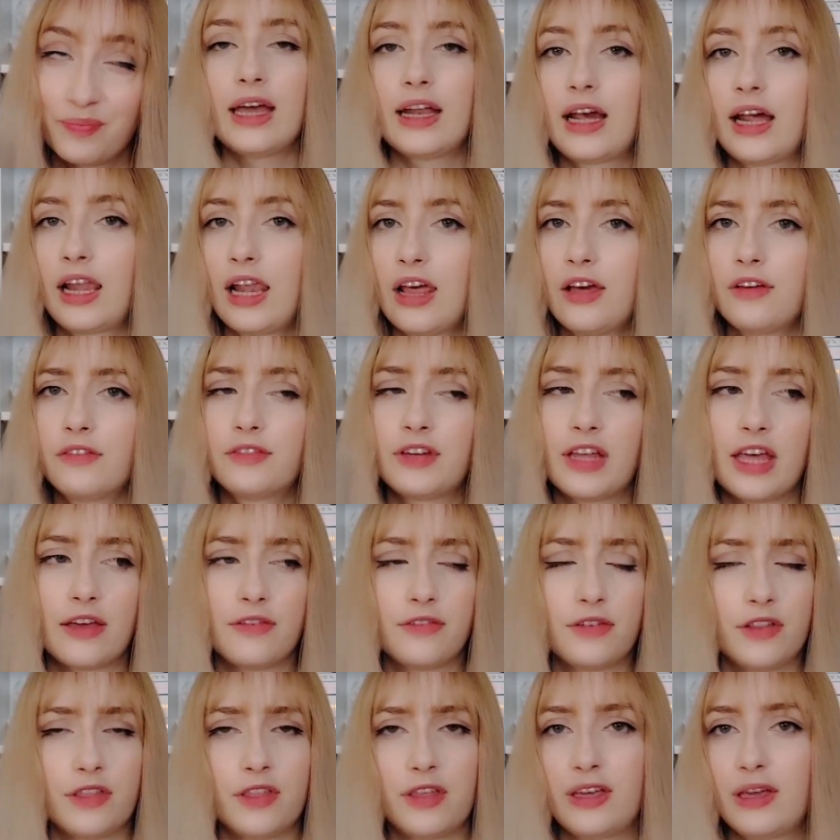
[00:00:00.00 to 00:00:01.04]
And I loved
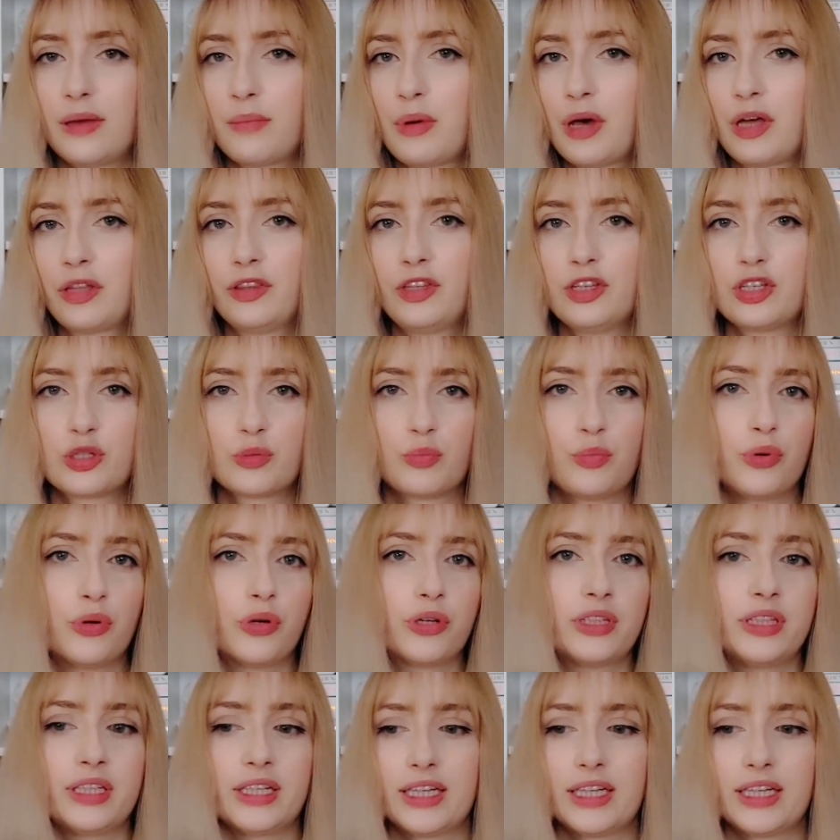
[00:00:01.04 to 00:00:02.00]
everything about this book.